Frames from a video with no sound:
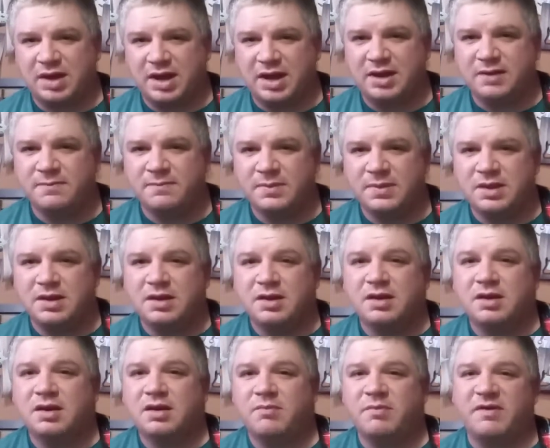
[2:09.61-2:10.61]
Okay,
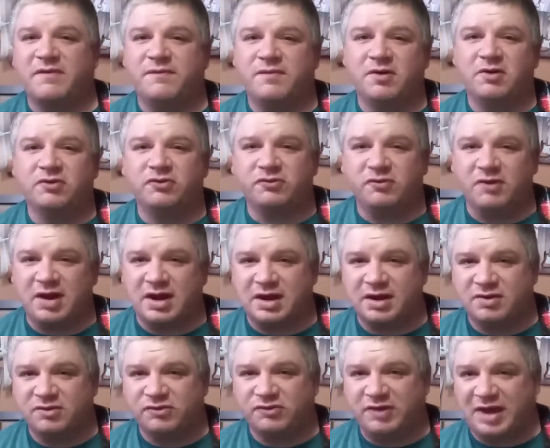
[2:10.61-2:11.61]
my first string
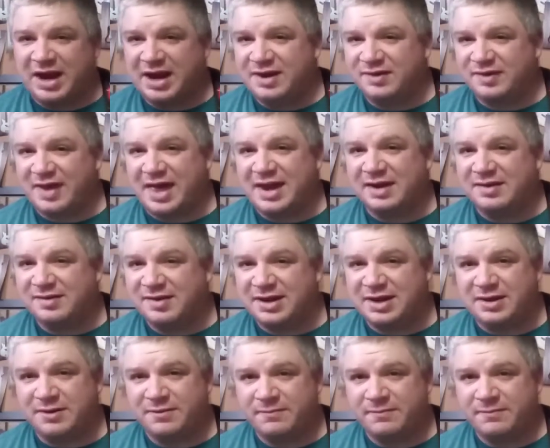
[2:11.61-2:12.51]
stays at a D.